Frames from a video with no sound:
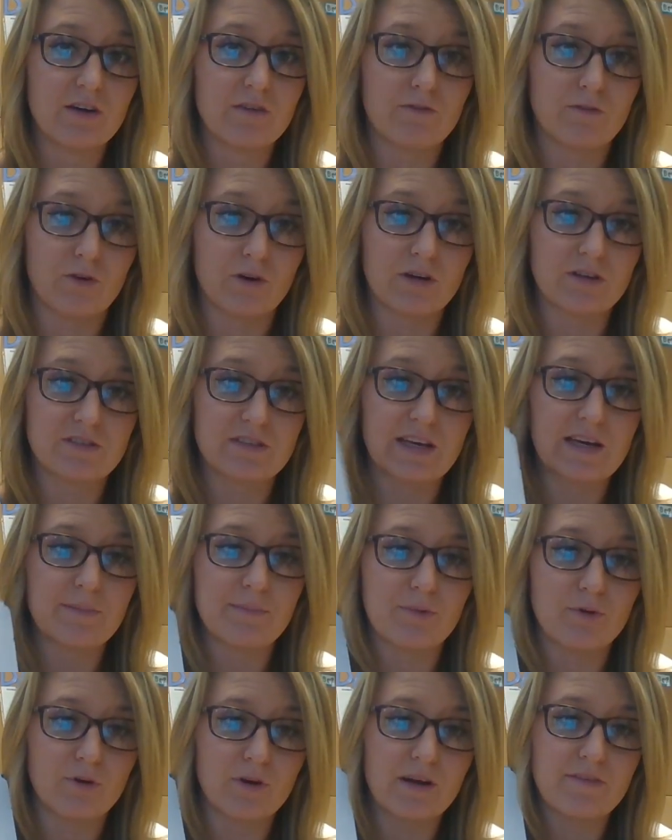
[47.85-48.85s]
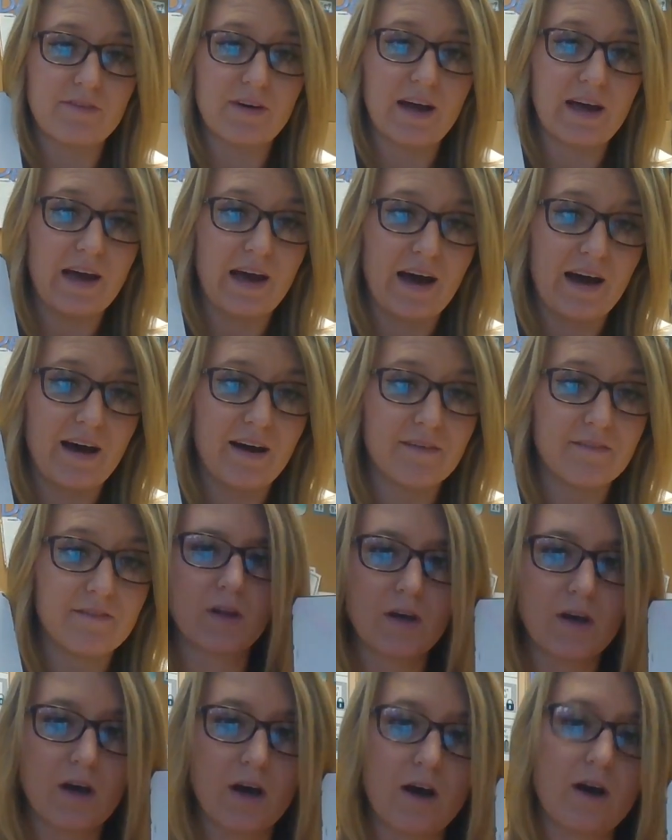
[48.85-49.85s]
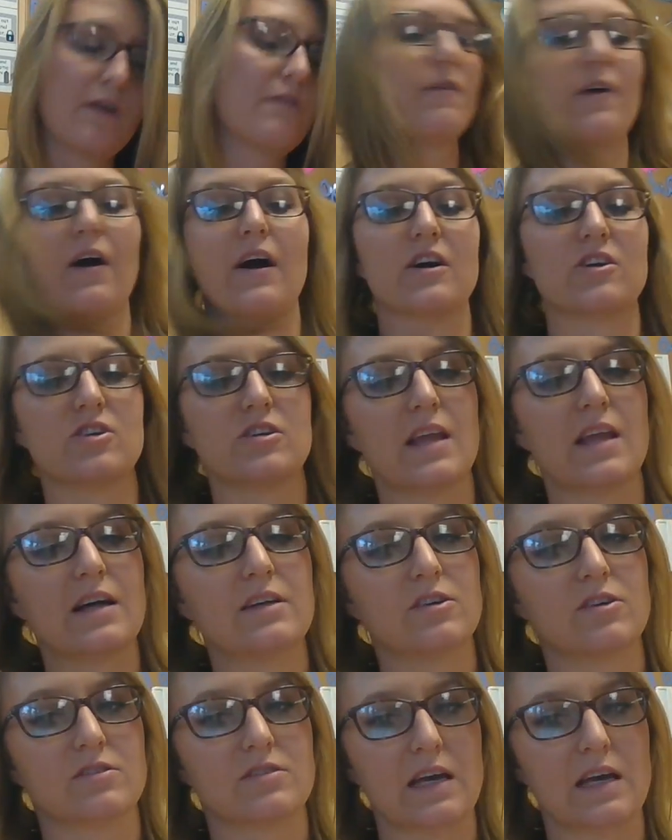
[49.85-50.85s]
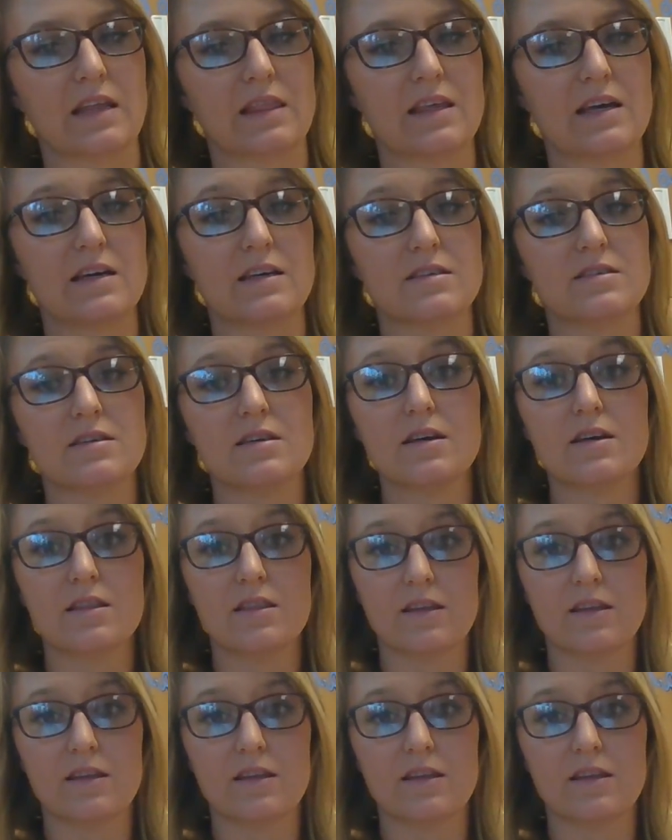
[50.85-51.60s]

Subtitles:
For example, if I have a fraction that looks like this